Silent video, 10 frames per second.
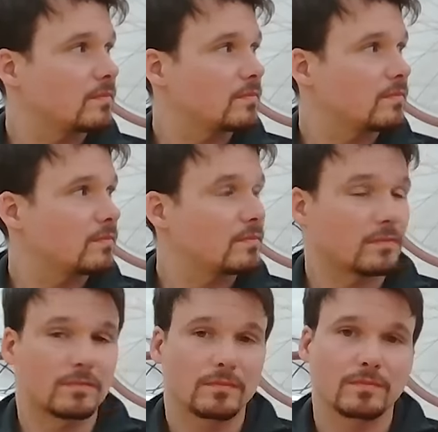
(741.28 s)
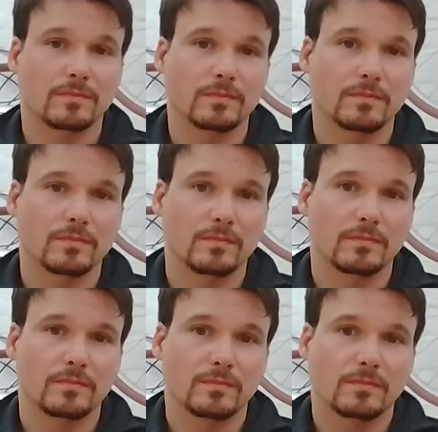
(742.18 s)

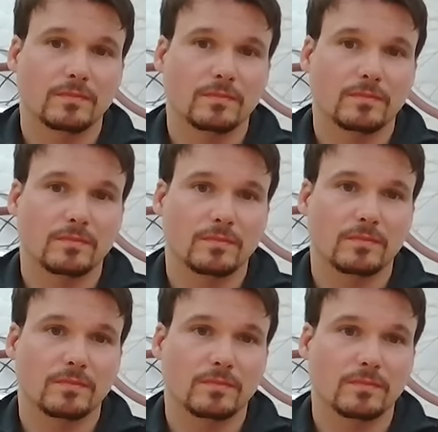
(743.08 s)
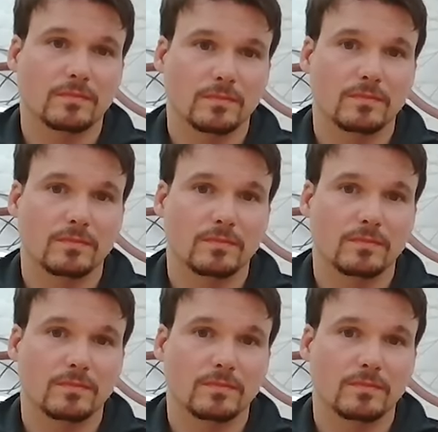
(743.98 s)
The person shown says nothing.